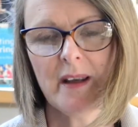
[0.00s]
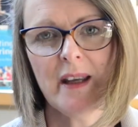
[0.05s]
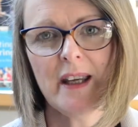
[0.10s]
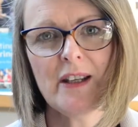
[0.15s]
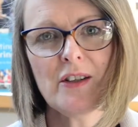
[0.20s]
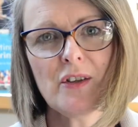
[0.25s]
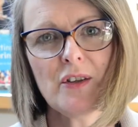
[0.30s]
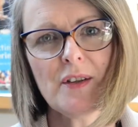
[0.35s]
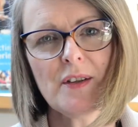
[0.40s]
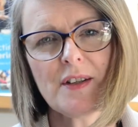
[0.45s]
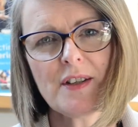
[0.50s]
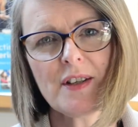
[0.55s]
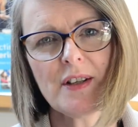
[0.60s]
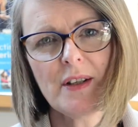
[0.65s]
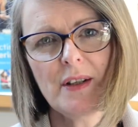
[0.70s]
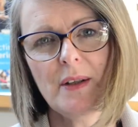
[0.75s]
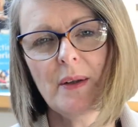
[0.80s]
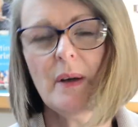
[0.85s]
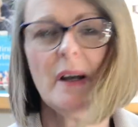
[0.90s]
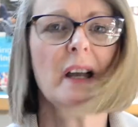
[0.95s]
in order
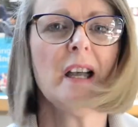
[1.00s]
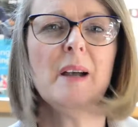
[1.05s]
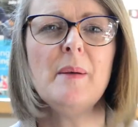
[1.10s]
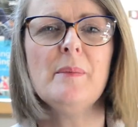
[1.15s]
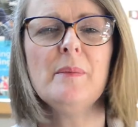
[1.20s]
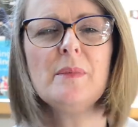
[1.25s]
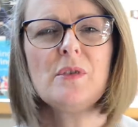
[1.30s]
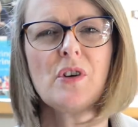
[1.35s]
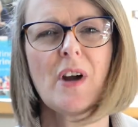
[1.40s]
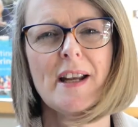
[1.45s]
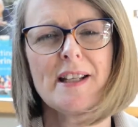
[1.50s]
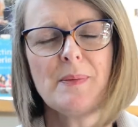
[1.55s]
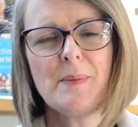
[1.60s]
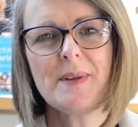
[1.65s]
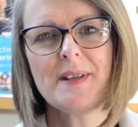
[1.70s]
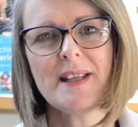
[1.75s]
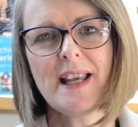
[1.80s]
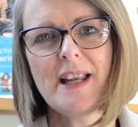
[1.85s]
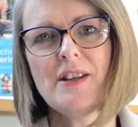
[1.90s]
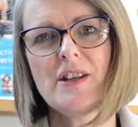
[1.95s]
to try to
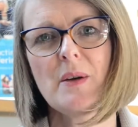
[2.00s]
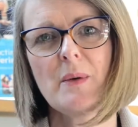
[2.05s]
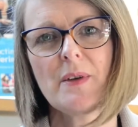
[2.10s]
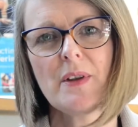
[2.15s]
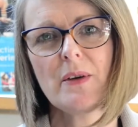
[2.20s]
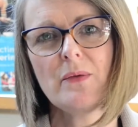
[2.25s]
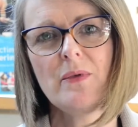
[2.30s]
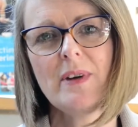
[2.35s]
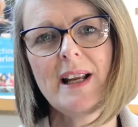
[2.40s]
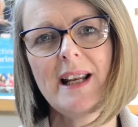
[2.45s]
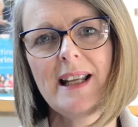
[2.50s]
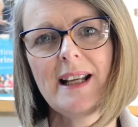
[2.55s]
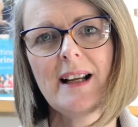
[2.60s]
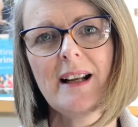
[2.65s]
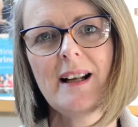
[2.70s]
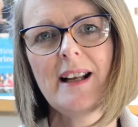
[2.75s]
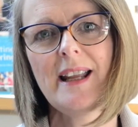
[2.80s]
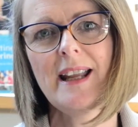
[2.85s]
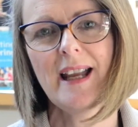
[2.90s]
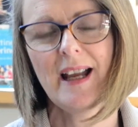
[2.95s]
present you with a really
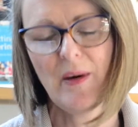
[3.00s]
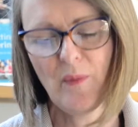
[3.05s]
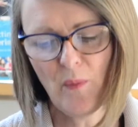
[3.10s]
clear